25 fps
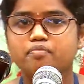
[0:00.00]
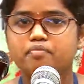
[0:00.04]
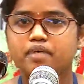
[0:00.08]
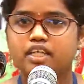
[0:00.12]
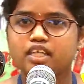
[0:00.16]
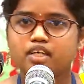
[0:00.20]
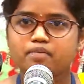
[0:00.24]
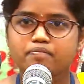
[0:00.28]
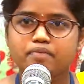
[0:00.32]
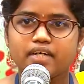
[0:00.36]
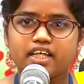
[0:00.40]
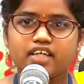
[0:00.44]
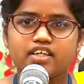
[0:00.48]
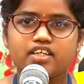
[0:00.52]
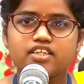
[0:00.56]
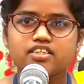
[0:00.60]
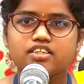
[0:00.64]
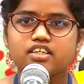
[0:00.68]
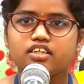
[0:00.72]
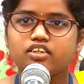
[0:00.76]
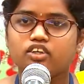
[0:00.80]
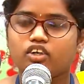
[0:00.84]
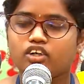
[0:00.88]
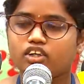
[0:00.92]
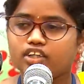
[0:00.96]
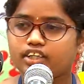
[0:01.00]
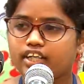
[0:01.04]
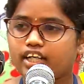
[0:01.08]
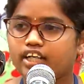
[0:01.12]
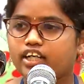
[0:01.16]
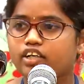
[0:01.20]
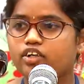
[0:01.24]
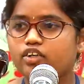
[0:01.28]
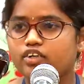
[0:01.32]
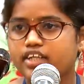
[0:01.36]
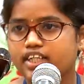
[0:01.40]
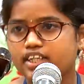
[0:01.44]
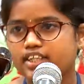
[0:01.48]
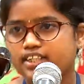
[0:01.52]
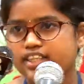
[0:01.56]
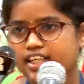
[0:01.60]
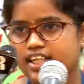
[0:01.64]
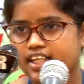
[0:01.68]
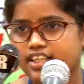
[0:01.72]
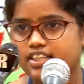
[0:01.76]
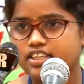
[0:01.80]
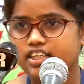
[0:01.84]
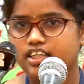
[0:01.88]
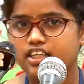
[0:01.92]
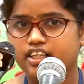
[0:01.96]
many parents are not allowing
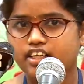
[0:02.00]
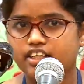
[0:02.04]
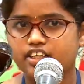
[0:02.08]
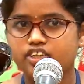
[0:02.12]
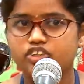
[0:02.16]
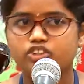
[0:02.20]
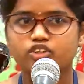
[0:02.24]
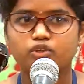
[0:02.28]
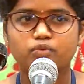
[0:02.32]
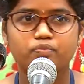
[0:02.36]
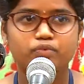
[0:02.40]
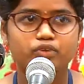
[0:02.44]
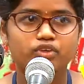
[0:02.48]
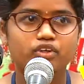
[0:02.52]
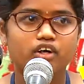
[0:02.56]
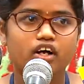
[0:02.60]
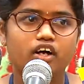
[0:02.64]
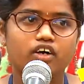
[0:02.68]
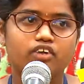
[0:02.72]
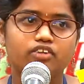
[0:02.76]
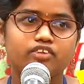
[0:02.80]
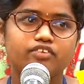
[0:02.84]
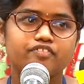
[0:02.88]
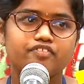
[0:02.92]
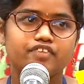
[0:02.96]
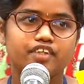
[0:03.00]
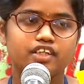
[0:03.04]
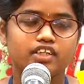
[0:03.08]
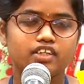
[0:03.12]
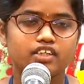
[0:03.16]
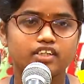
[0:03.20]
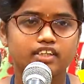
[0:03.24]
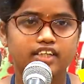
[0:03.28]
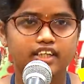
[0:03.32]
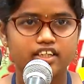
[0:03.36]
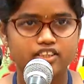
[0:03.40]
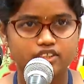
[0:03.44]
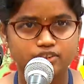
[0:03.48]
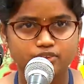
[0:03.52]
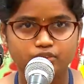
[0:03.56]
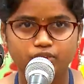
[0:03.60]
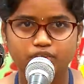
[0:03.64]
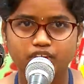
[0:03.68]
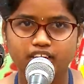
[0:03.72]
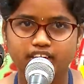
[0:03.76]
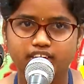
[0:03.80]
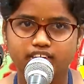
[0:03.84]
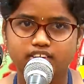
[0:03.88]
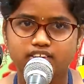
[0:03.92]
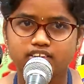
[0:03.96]
their children to move out for their
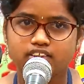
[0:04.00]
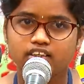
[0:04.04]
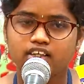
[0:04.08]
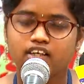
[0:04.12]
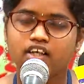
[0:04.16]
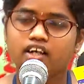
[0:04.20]
schooling.